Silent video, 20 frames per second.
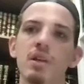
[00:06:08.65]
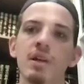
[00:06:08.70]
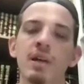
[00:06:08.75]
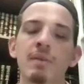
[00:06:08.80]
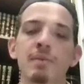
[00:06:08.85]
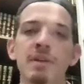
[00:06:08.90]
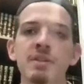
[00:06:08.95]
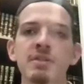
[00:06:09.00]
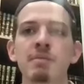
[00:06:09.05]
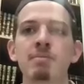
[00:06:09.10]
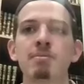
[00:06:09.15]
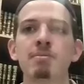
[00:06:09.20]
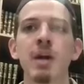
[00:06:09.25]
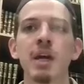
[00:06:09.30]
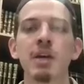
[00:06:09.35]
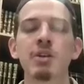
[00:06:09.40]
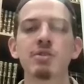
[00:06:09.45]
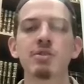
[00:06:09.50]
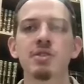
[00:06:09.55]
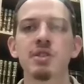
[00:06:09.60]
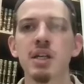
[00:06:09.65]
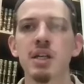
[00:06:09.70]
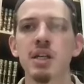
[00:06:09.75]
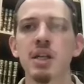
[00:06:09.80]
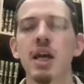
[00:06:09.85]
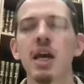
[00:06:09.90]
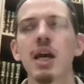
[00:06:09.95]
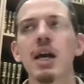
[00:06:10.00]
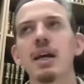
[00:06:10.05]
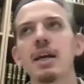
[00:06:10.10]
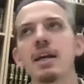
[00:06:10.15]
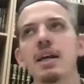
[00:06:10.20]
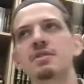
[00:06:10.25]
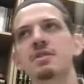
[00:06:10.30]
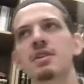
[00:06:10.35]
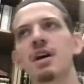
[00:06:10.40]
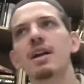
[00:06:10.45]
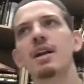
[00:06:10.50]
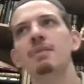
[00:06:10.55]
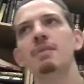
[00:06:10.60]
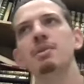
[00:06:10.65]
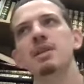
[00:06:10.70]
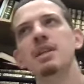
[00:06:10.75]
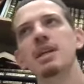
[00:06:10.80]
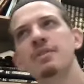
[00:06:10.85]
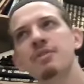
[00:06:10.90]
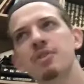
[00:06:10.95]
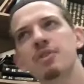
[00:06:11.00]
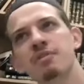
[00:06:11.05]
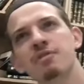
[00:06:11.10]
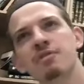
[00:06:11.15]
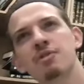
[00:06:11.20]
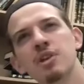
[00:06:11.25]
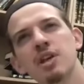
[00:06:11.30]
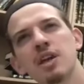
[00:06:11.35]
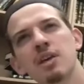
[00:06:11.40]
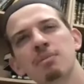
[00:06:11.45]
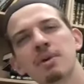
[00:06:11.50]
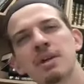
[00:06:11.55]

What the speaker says: commits a major sin, he's not a believer fully,